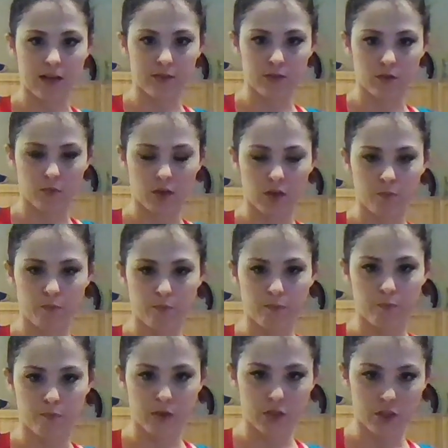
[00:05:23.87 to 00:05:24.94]
So I'm going to
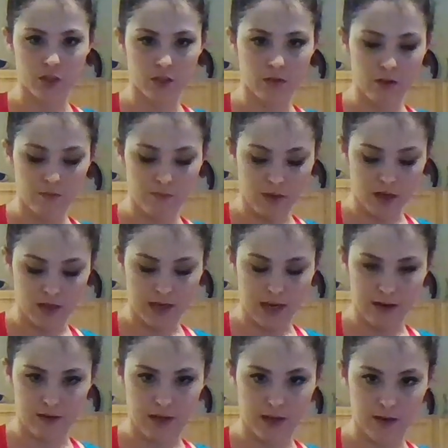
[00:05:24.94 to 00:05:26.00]
push the green button
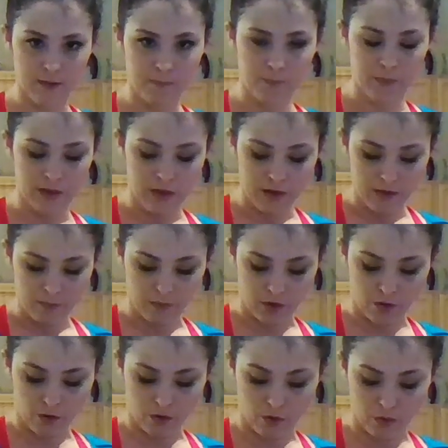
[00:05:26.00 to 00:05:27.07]
down here. I'm going
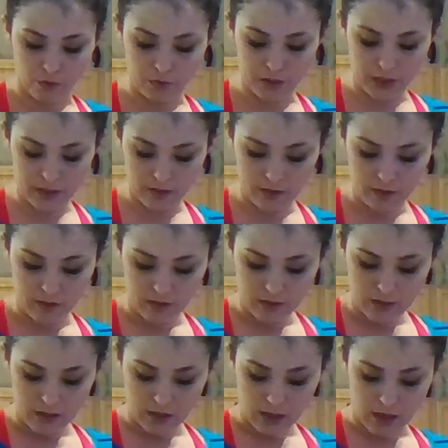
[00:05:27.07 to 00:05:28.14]
to hold it
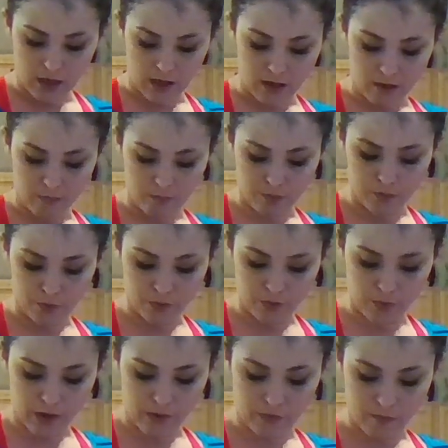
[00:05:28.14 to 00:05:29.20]
and pull
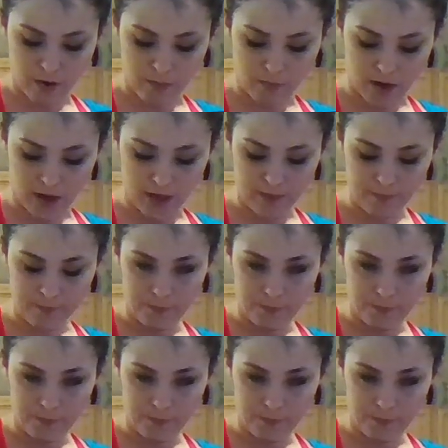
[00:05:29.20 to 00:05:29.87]
away from my body.